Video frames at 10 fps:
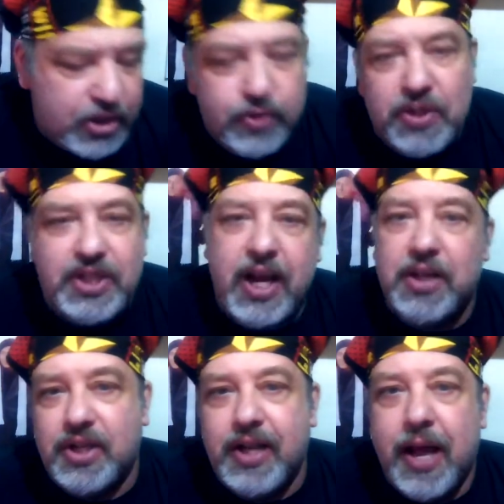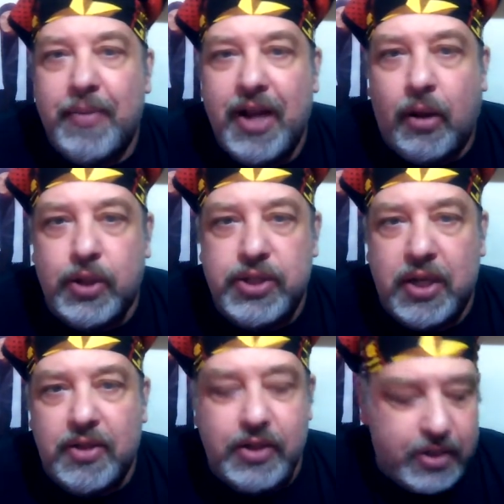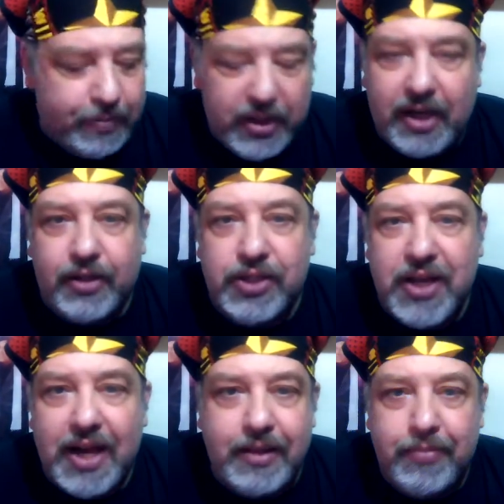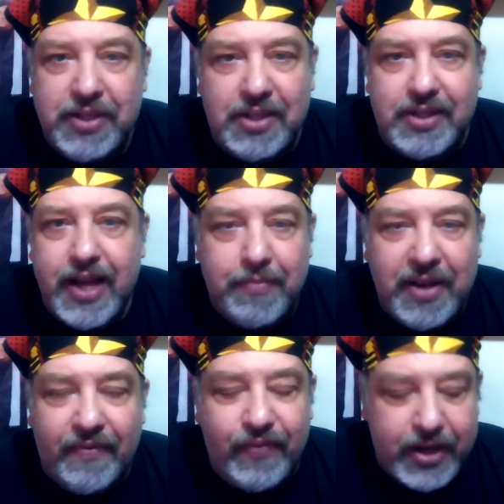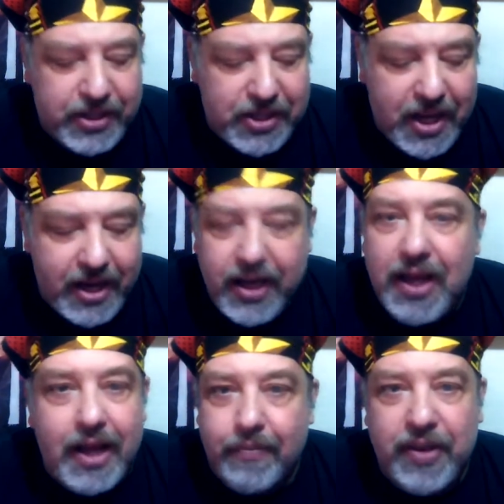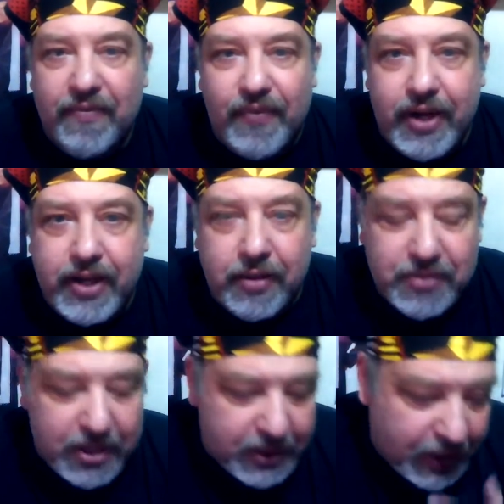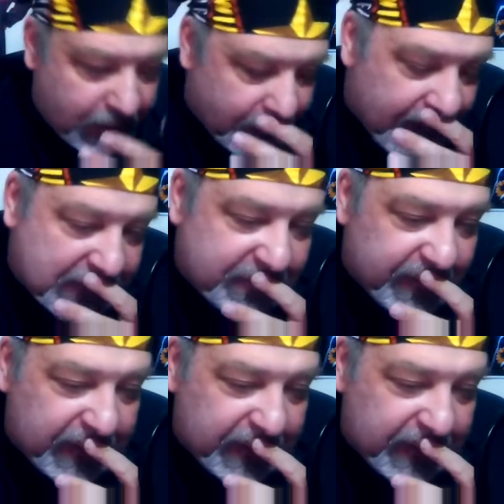There's three sides to comedy. I always said there's the political side, the business side, being funny side, and being funny comes in dead last.